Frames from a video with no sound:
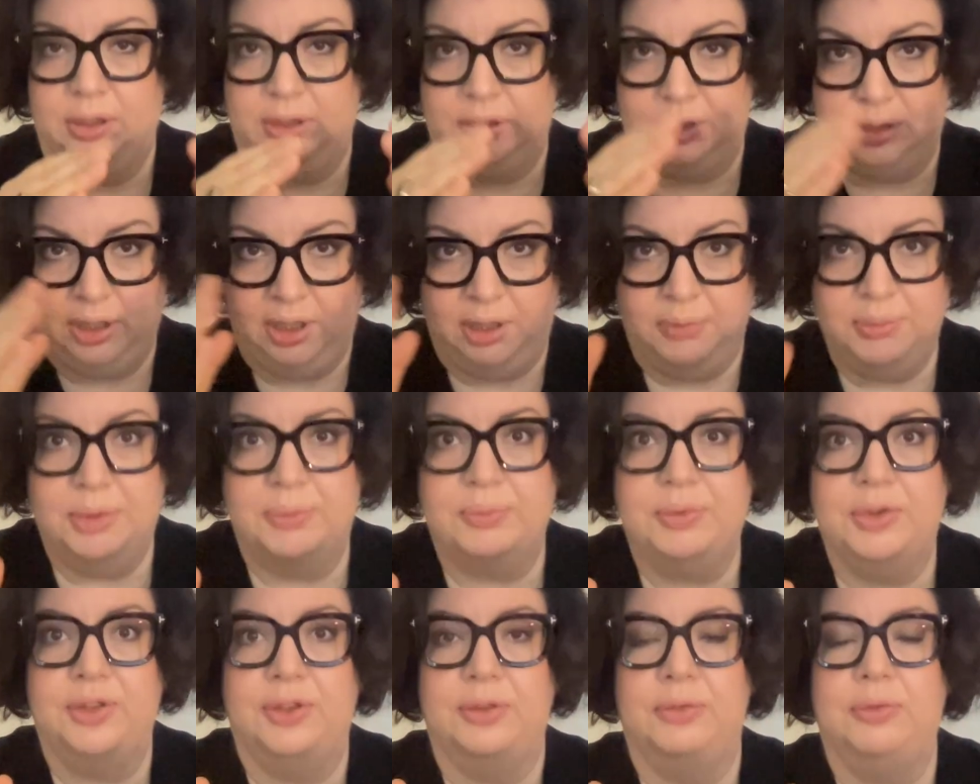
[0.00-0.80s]
come
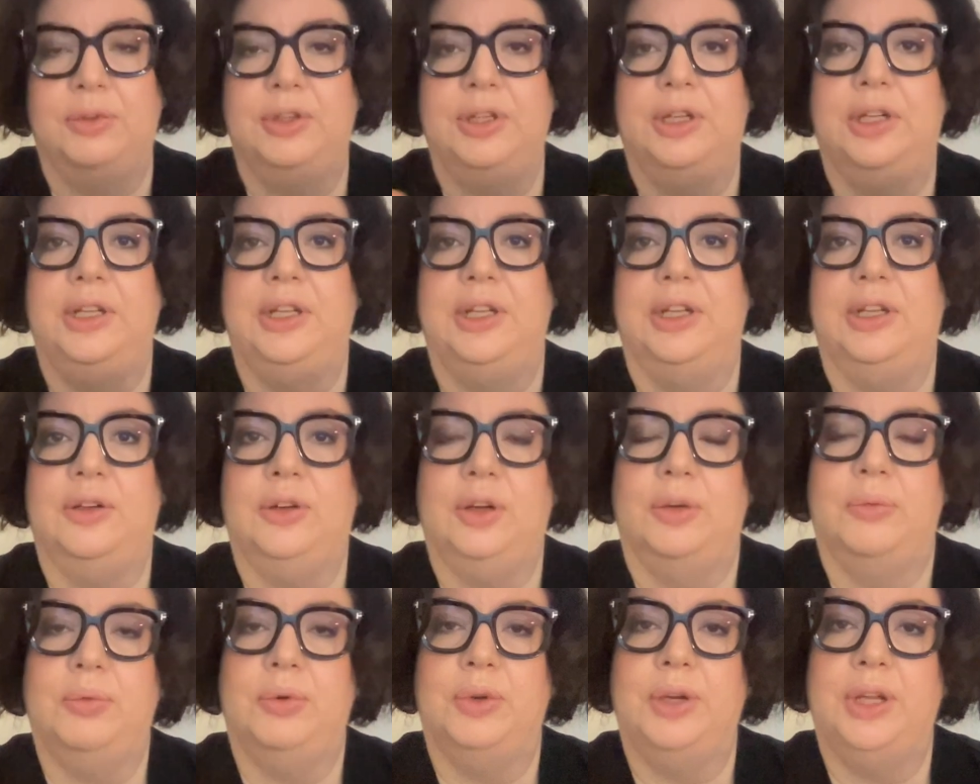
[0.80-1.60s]
up with a really
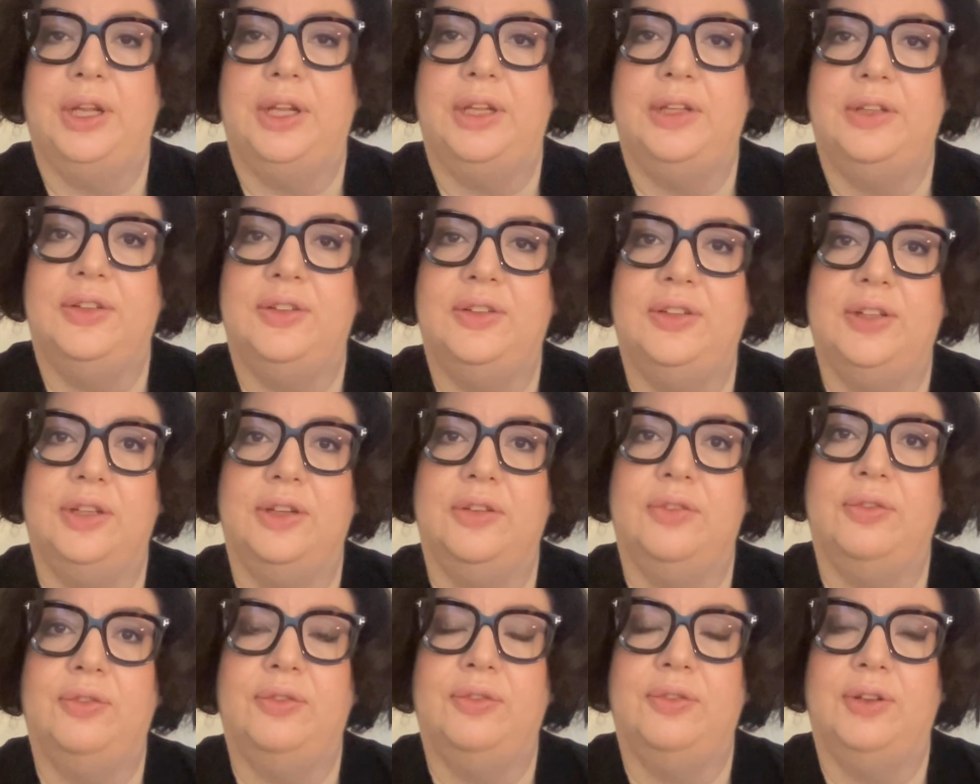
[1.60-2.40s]

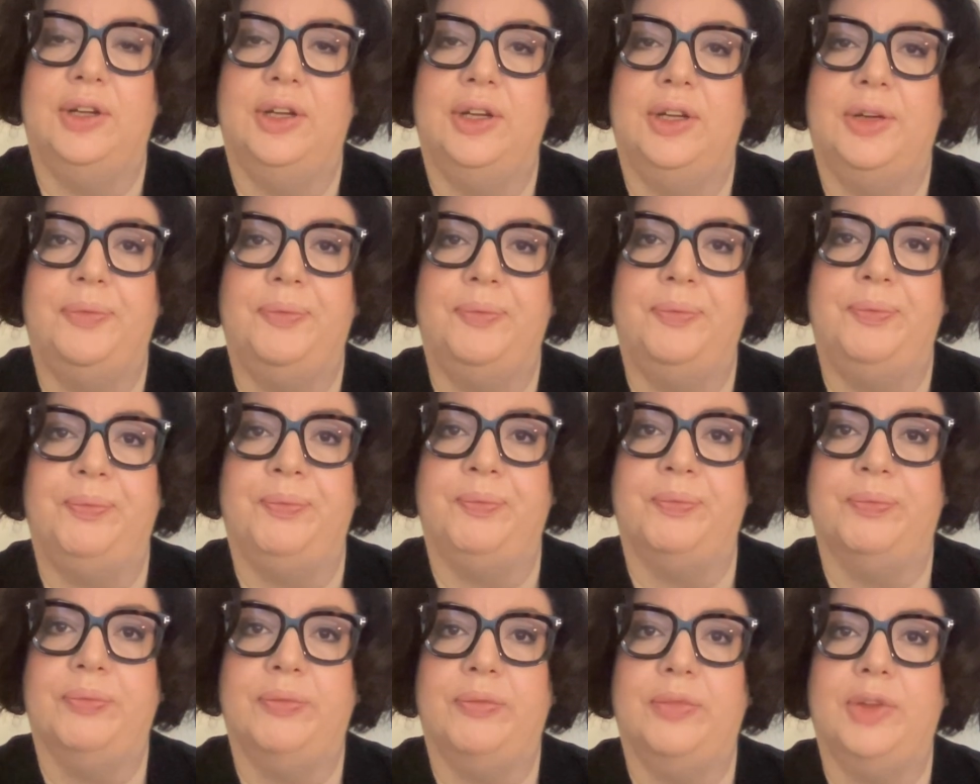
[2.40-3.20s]
comprehensive
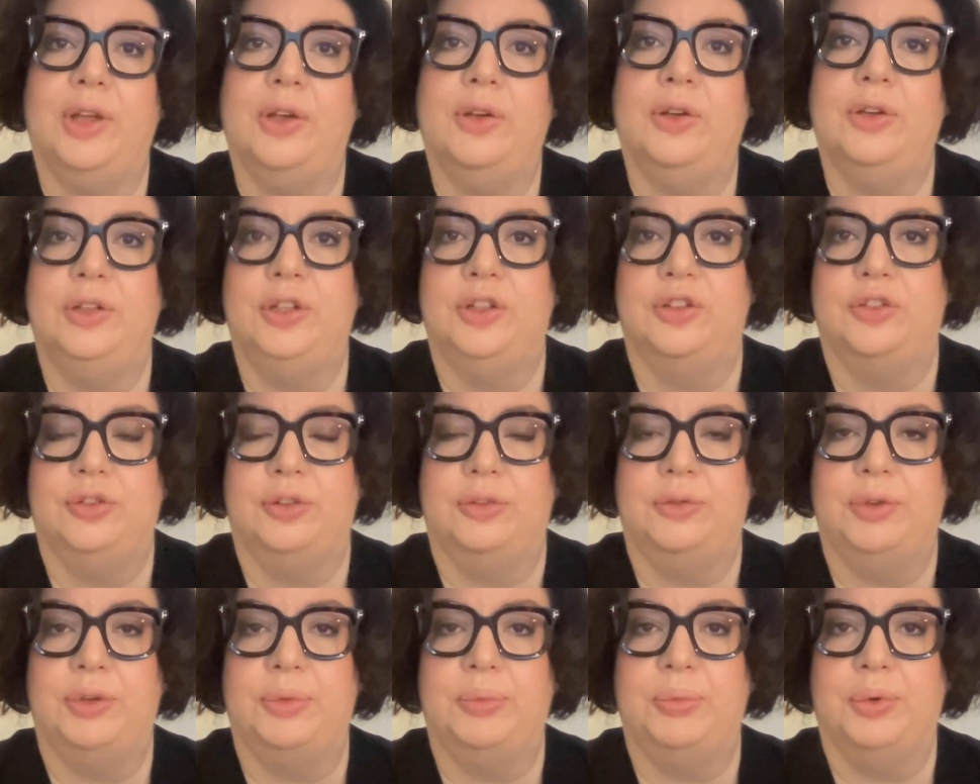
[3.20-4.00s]

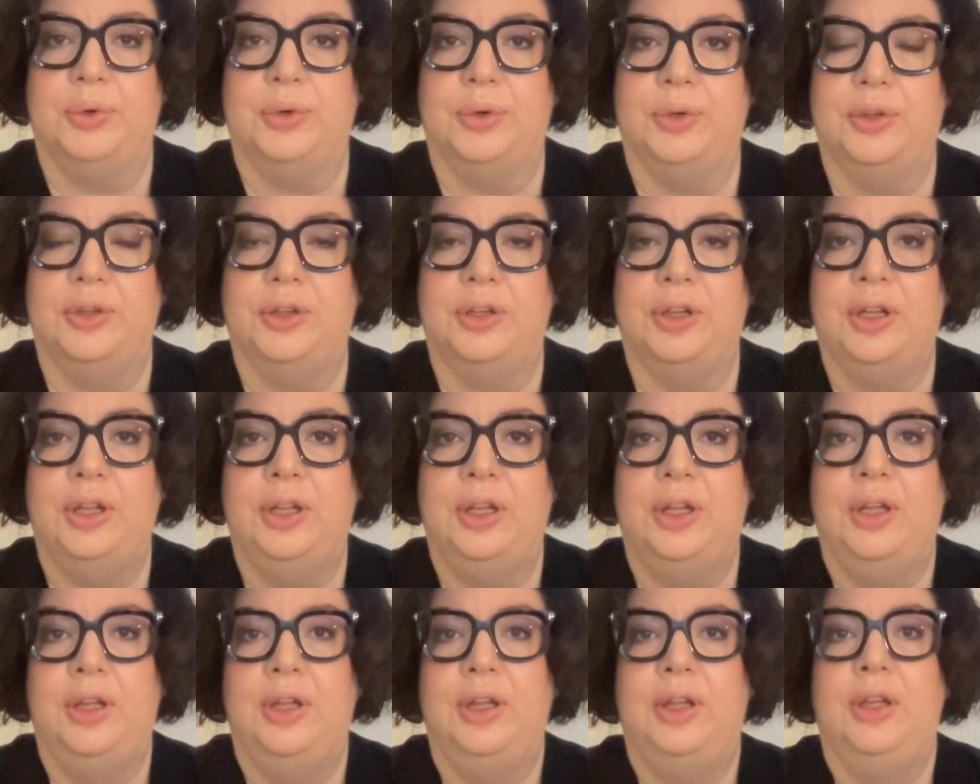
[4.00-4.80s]
condition report.
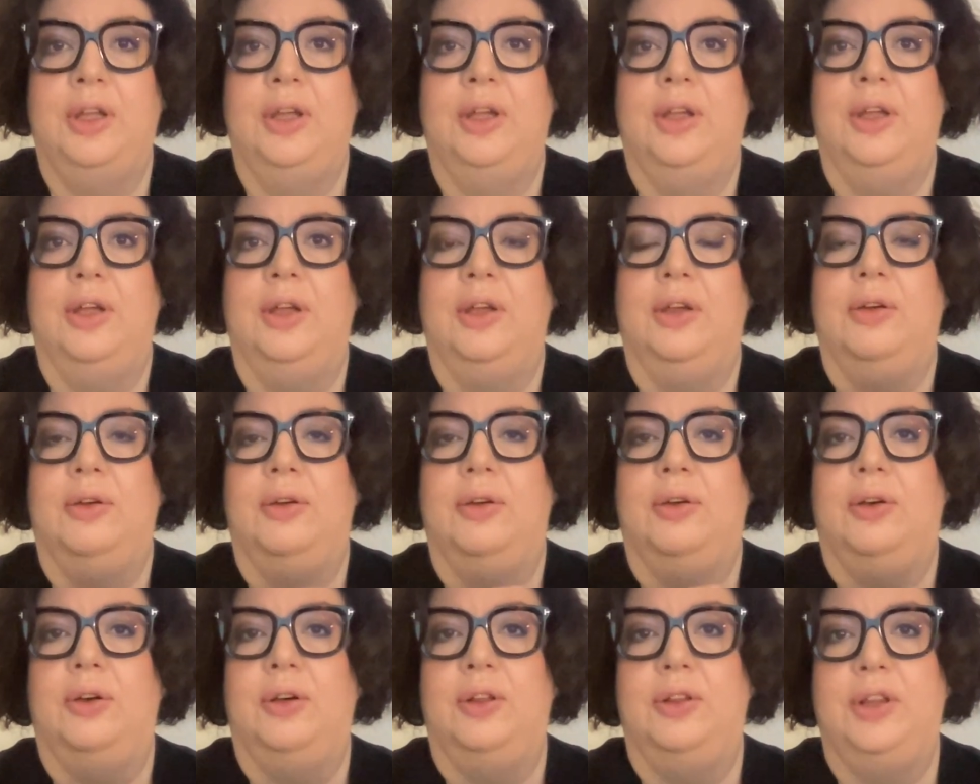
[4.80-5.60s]

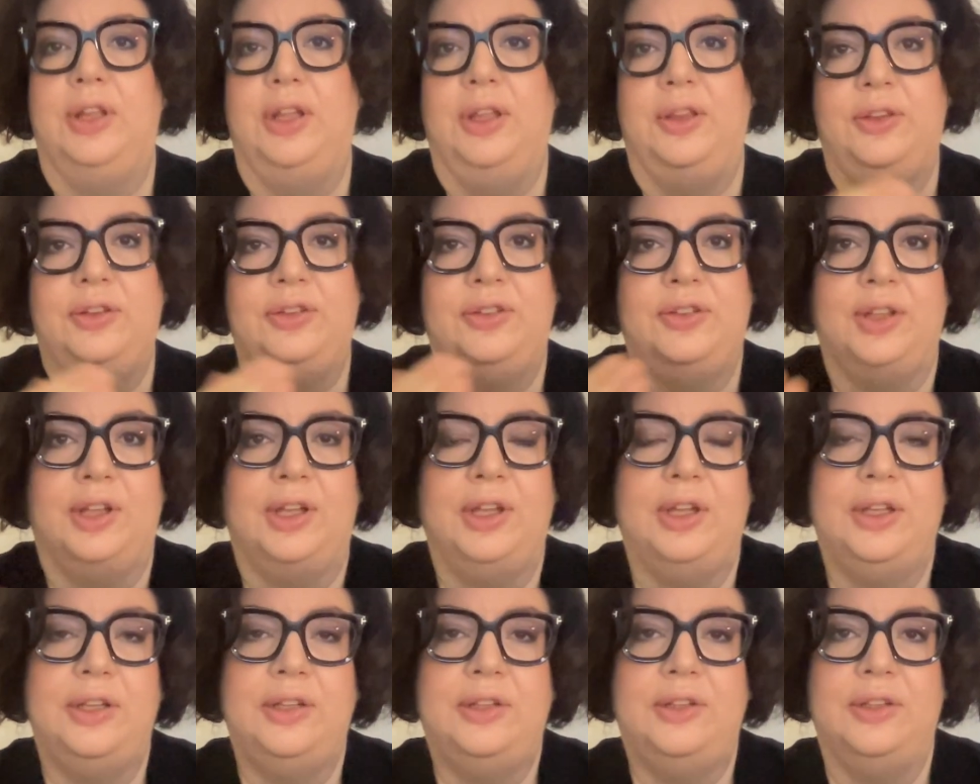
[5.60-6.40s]
On the other
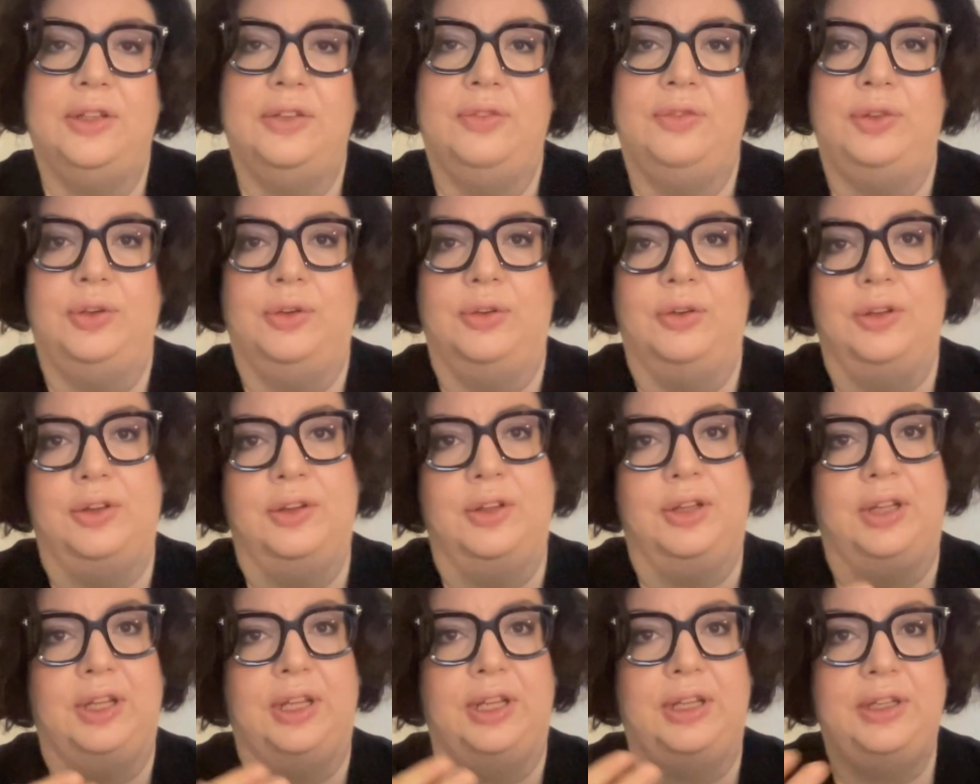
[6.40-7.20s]
side, if you're on
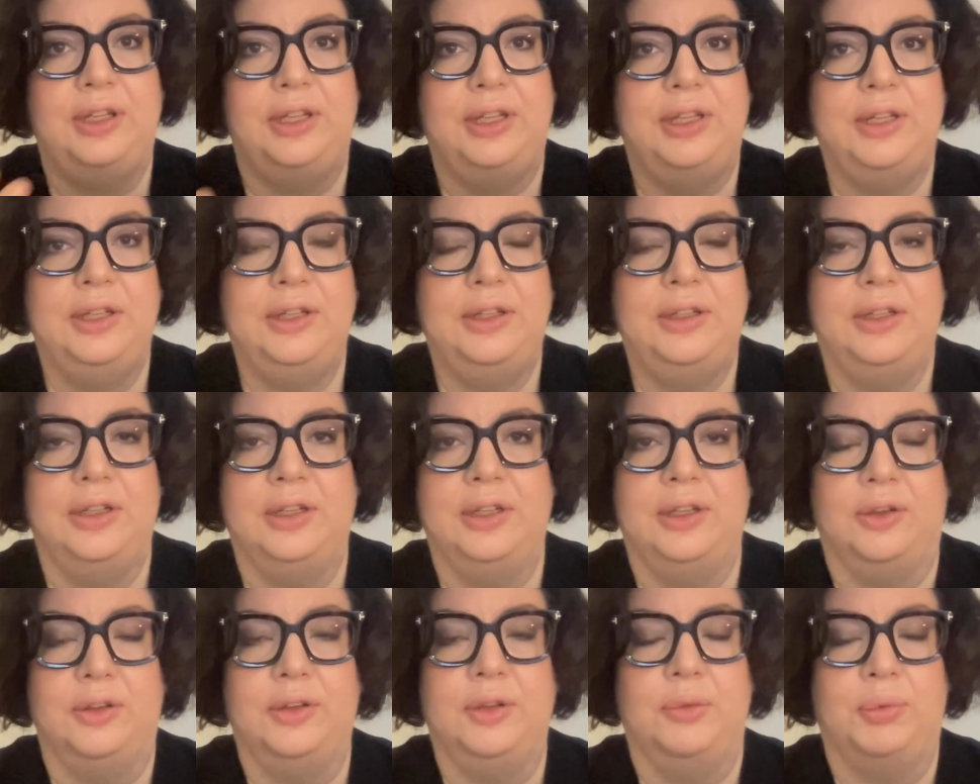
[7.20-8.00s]
the lending,
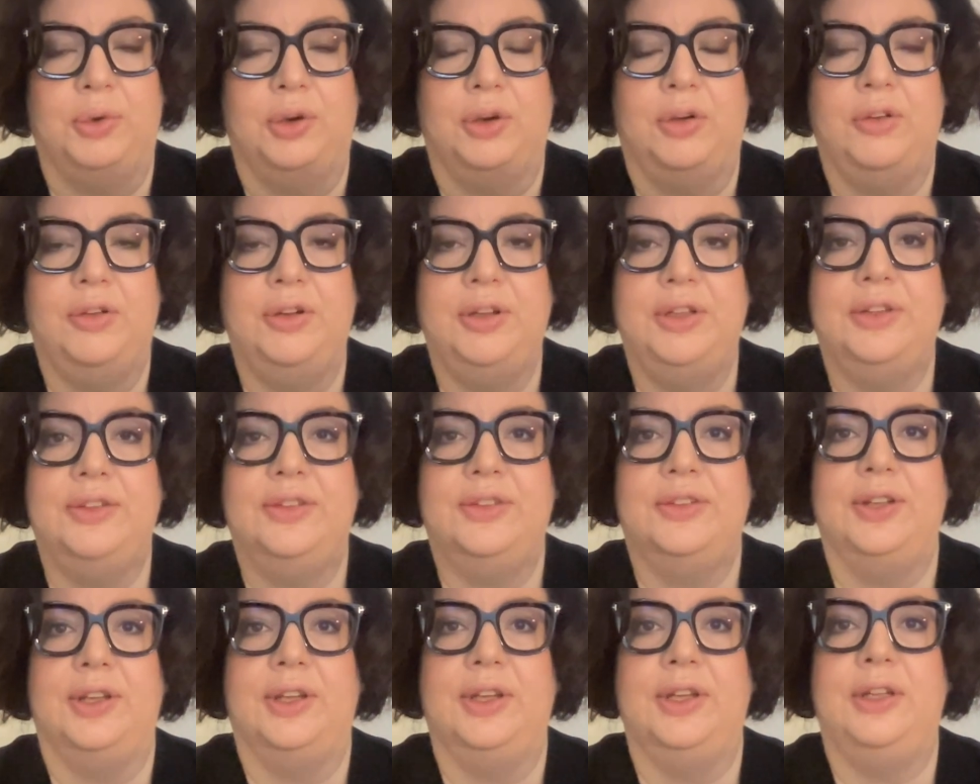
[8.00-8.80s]
on the borrowing
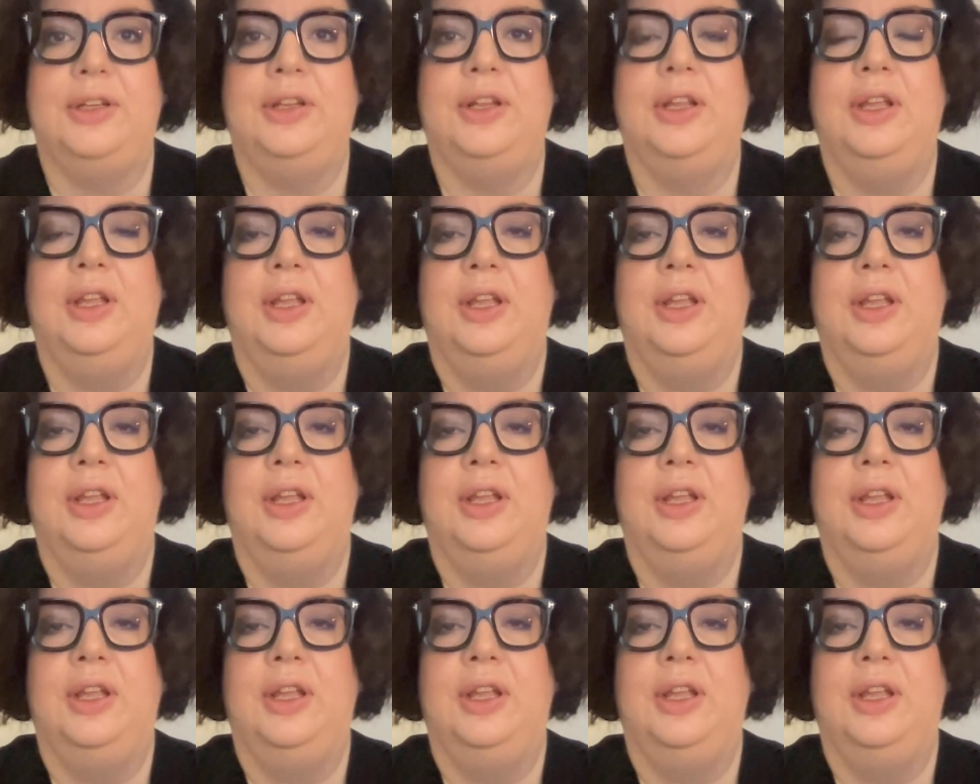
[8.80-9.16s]
side,